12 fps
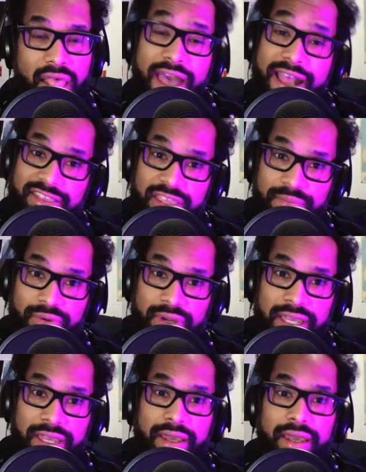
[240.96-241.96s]
that
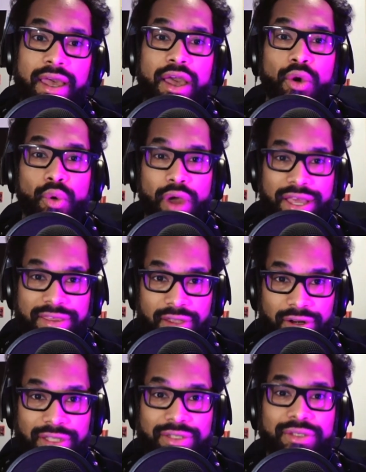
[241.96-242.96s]
spring, where I
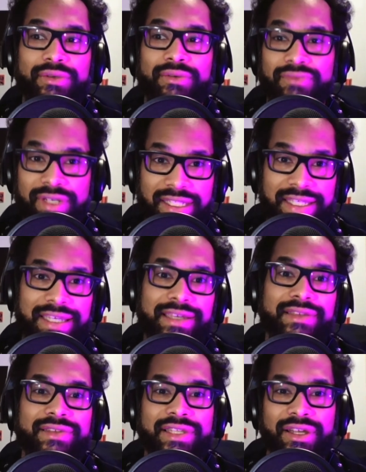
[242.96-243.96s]
started to
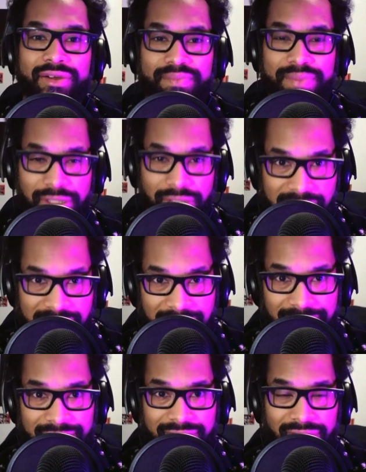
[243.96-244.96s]
really, be looking
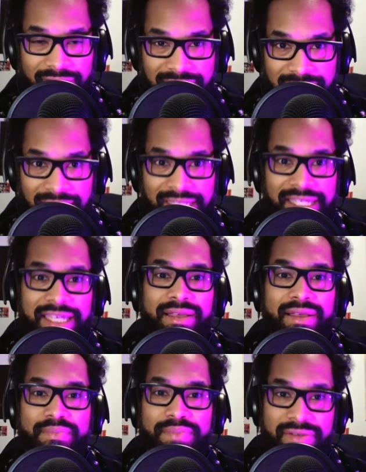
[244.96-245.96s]
at this on the
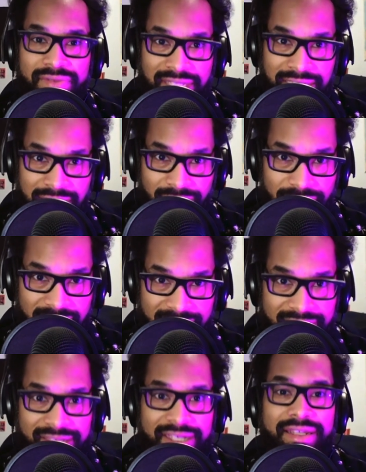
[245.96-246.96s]
daily, be really
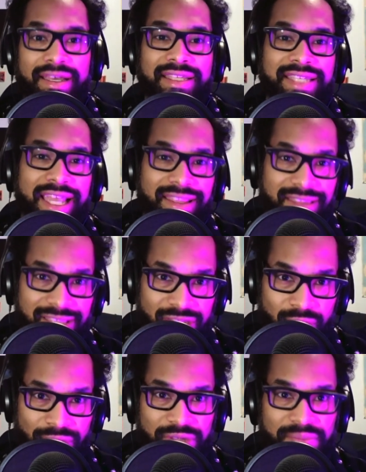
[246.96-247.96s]
invested, attend these
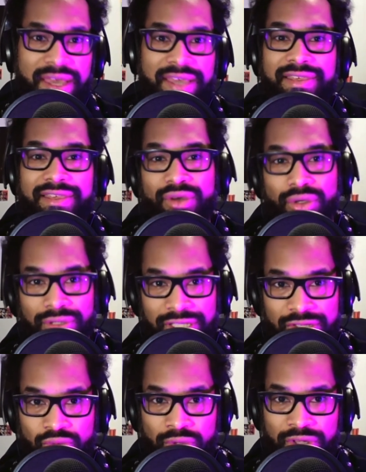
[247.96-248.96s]
Twitter spaces, hold
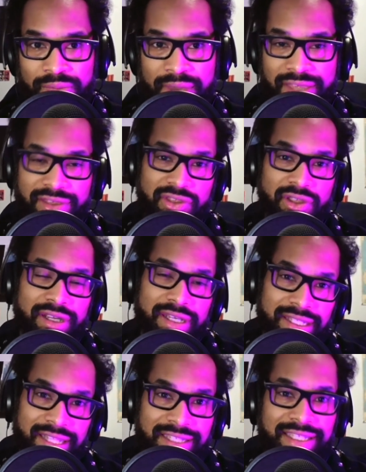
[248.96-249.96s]
these Twitter spaces, start
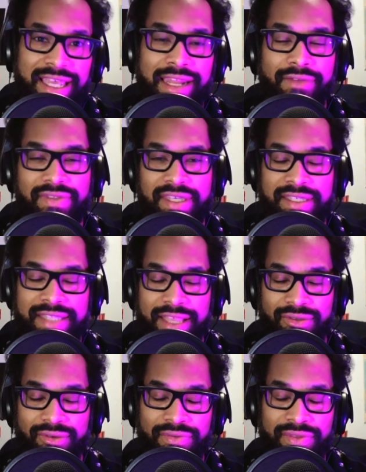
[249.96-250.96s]
collecting NFTs,
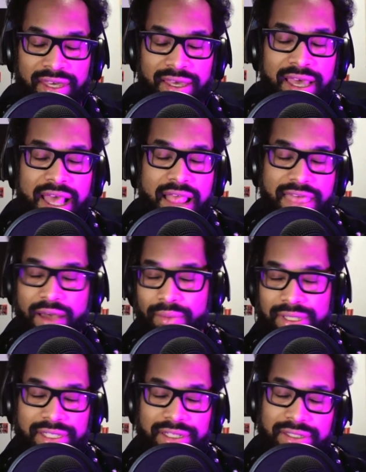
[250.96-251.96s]
that sort of thing. That
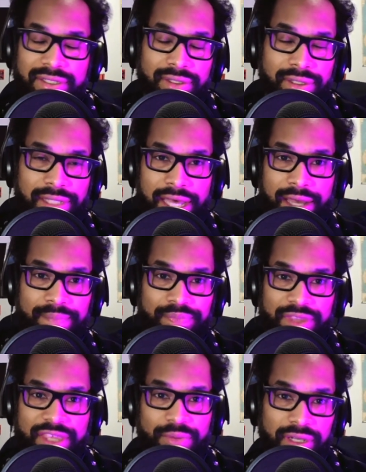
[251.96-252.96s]
wasn't until
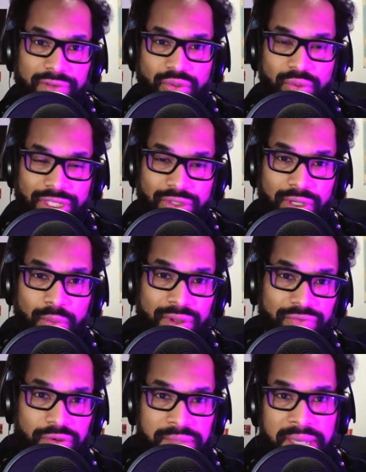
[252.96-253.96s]
spring of
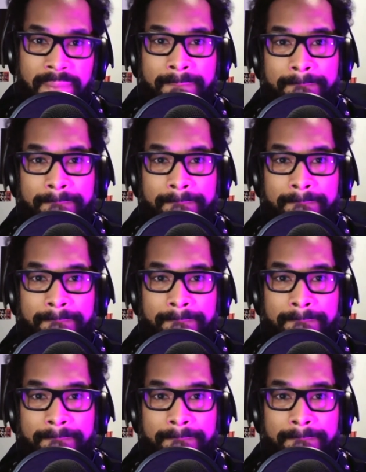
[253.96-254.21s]
2021 for me.